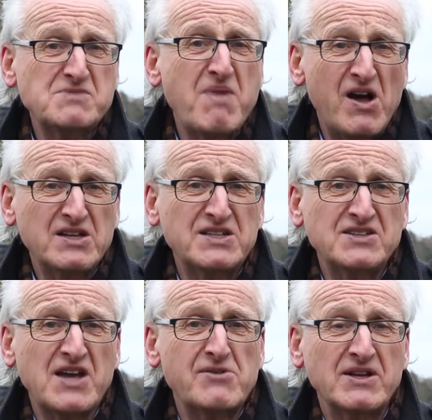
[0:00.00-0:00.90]
marketing
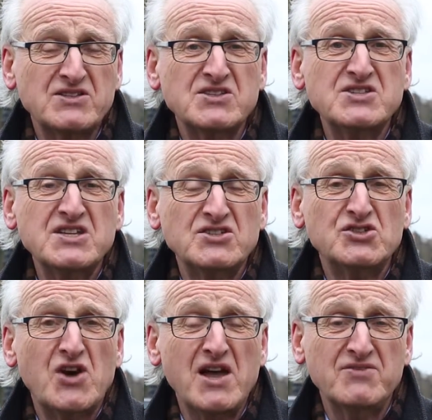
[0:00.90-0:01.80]
directors need to
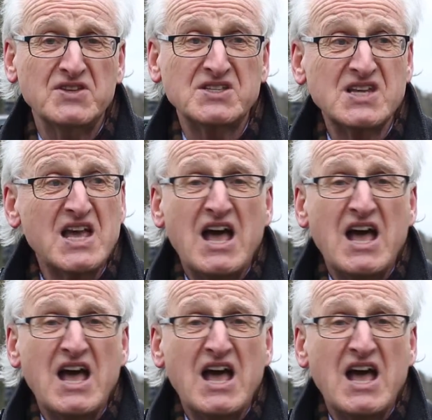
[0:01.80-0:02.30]
drive this,